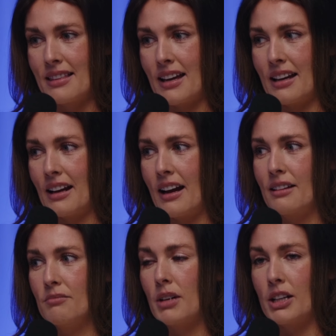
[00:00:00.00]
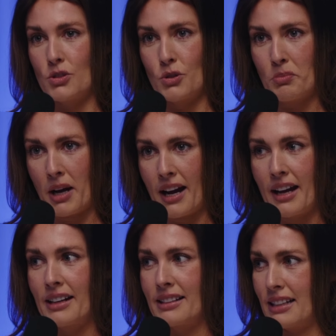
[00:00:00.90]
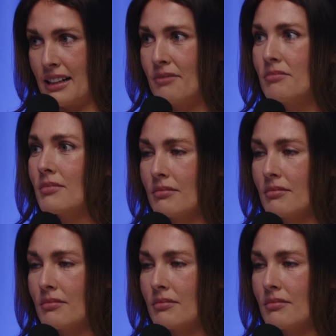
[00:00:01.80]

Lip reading: that I stood by and I said, I've